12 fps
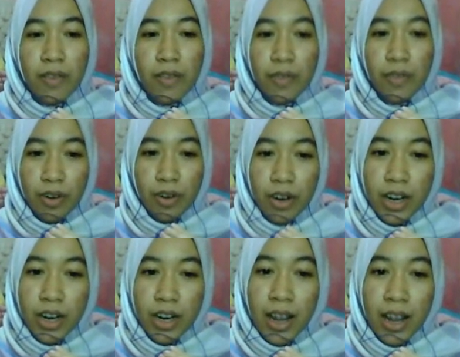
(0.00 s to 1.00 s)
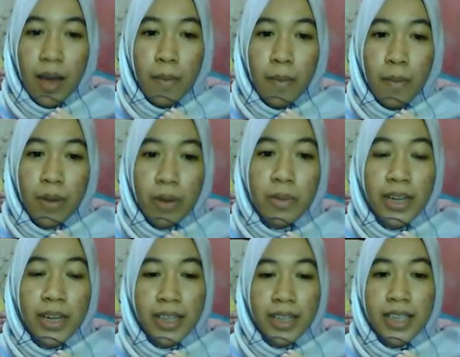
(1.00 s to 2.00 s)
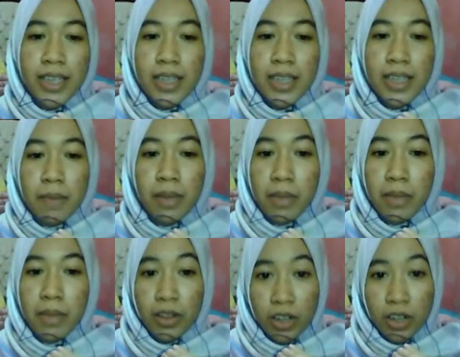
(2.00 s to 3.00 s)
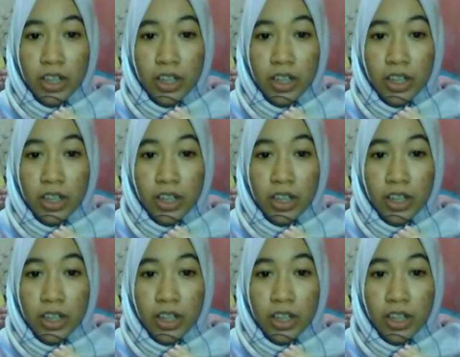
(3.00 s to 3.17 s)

4. Probability sampling method.